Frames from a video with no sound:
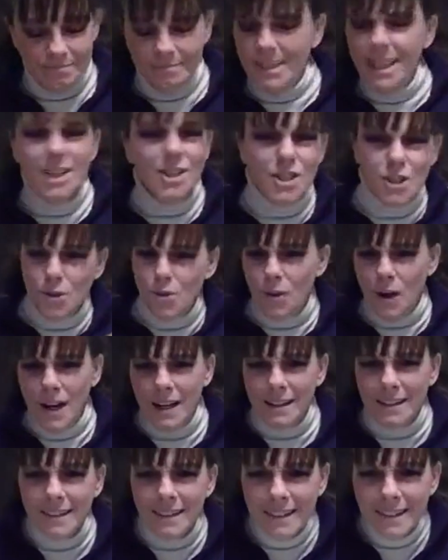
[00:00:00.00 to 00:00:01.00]
Do
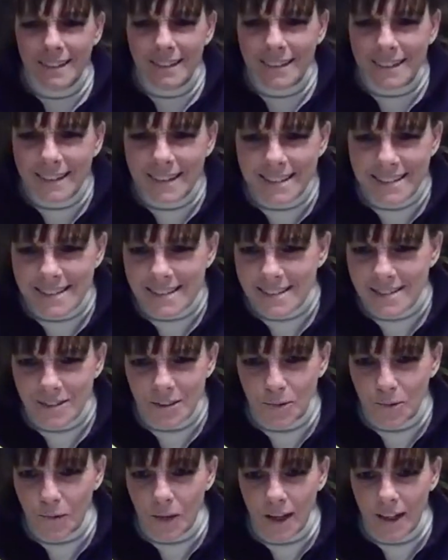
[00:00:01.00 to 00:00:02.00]
one, Lisa,
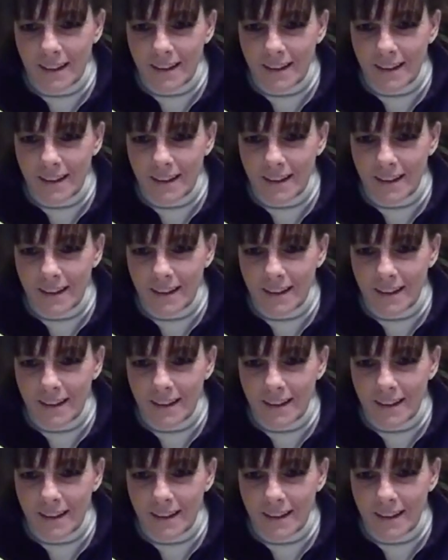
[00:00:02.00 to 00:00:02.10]
do one